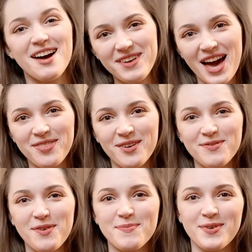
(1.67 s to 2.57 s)
I'm
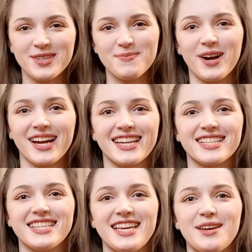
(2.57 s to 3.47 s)
Catherine from the BOOX
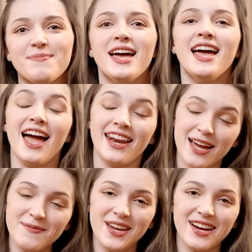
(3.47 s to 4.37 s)
Marketing Team, and
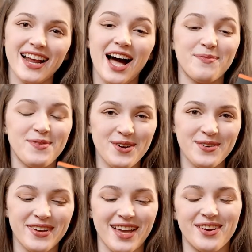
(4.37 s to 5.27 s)
I'm here to help
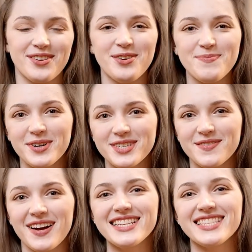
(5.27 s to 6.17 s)
you get your new BOOX
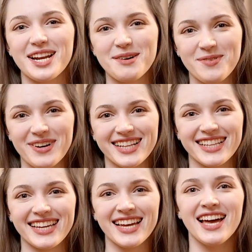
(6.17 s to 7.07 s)
device set up quickly.